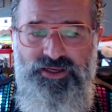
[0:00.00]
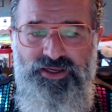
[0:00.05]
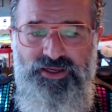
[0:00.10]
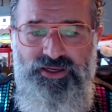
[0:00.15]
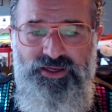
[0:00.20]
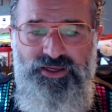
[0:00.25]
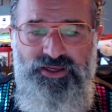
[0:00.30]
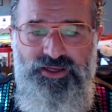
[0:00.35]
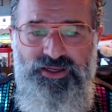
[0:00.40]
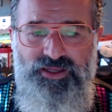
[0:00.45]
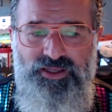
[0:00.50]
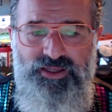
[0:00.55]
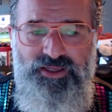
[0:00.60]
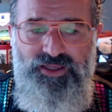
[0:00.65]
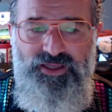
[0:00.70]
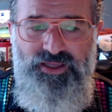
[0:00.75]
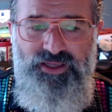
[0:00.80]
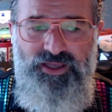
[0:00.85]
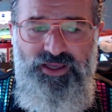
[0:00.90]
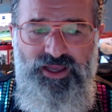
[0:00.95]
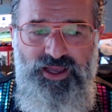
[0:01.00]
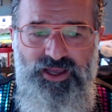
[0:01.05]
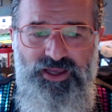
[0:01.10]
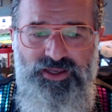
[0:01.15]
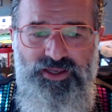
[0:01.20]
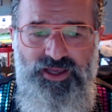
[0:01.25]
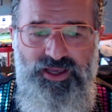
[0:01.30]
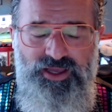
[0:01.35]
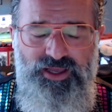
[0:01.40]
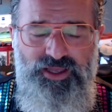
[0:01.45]
uh,
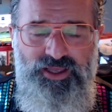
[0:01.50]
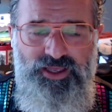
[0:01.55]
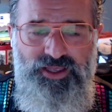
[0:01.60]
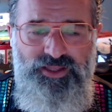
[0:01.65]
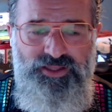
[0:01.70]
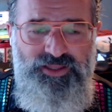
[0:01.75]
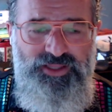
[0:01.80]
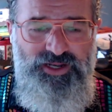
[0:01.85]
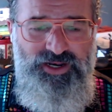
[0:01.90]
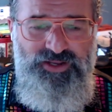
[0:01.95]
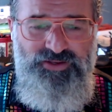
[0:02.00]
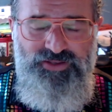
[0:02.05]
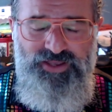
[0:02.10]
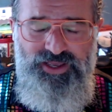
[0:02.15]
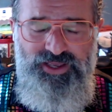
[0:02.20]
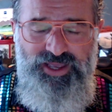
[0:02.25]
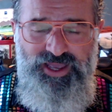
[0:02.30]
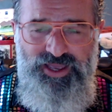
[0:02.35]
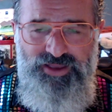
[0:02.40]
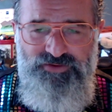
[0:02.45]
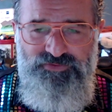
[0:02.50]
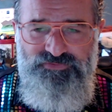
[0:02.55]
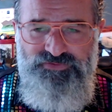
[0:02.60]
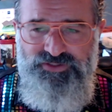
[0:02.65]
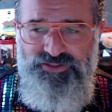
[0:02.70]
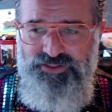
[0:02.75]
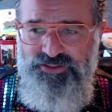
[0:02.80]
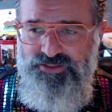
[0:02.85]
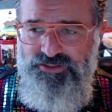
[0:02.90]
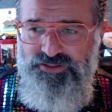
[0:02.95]
I and then I have
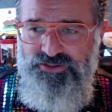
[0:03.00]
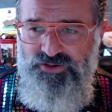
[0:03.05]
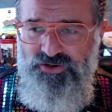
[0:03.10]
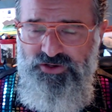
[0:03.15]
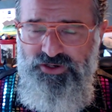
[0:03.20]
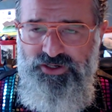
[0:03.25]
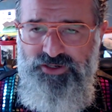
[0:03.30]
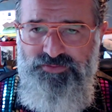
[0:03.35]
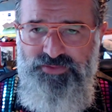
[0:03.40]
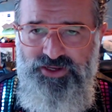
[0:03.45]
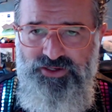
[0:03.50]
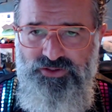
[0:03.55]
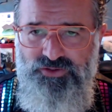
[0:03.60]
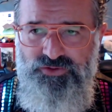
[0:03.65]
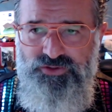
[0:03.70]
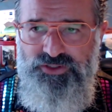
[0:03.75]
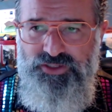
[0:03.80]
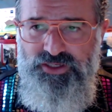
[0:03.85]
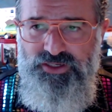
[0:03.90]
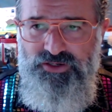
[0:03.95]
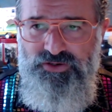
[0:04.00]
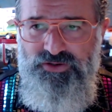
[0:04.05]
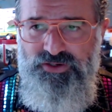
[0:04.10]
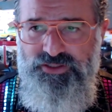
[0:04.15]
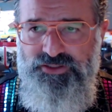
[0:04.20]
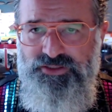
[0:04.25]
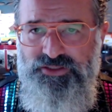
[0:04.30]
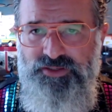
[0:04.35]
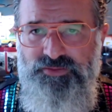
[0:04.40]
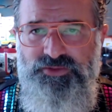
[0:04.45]
since started my newsletter
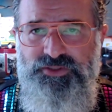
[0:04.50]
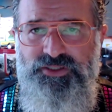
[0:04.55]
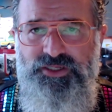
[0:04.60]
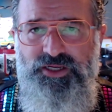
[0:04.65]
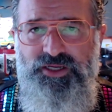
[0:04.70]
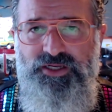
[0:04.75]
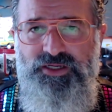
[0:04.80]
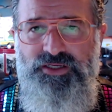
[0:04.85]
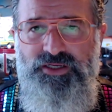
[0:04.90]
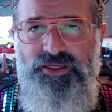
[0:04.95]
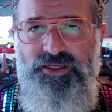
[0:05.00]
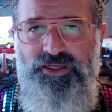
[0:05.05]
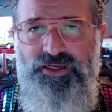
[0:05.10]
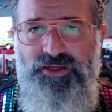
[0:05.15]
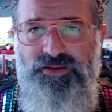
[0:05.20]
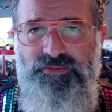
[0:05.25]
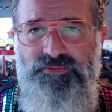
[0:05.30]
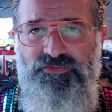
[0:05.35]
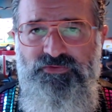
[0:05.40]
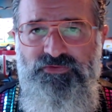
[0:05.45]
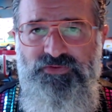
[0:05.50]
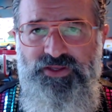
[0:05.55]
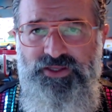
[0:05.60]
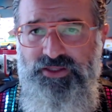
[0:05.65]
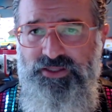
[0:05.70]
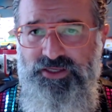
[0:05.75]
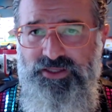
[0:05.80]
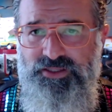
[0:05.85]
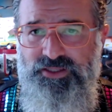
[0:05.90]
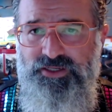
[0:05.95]
on Substack, and I'm
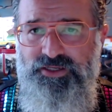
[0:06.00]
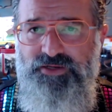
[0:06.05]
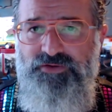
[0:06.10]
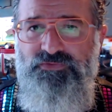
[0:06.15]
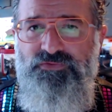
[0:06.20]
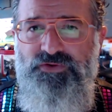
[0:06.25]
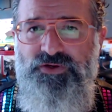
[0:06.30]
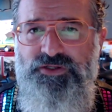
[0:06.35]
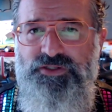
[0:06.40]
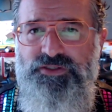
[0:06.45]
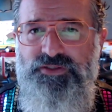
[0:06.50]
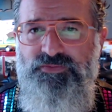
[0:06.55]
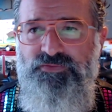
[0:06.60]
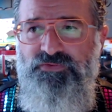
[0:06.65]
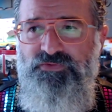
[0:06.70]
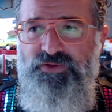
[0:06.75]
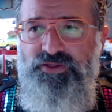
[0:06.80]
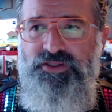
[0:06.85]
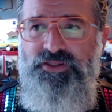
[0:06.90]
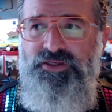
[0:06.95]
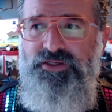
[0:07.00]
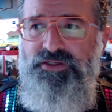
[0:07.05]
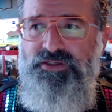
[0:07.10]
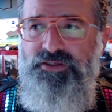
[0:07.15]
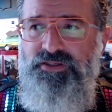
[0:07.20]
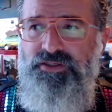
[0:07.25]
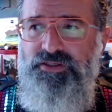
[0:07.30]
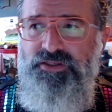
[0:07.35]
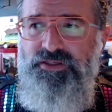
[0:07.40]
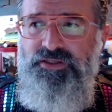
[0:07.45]
feeling the difference. I'm feeling